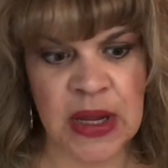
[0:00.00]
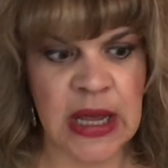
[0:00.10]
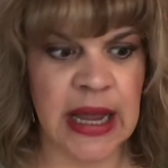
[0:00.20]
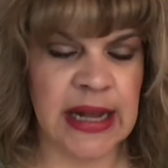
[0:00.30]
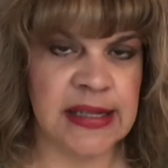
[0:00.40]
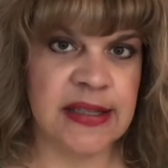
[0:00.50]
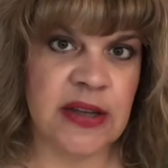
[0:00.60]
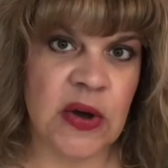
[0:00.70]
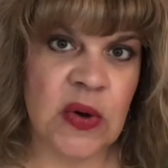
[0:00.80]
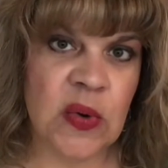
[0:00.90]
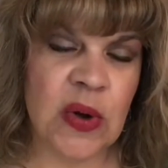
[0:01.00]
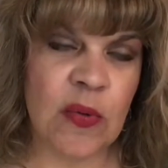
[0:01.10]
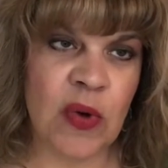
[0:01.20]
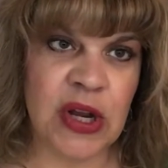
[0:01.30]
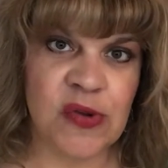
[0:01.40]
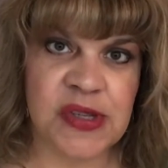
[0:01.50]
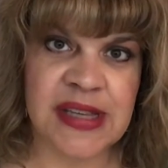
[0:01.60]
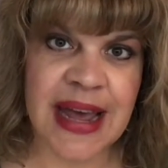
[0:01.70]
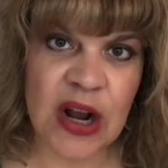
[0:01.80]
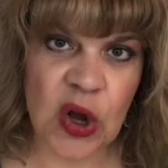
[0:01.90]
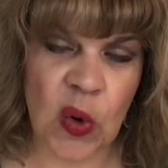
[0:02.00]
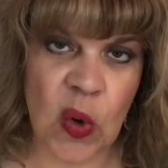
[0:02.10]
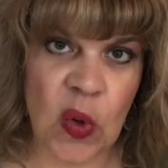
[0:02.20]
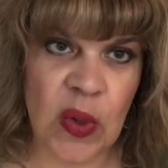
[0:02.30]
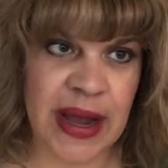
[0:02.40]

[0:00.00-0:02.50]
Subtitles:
And so when you set a goal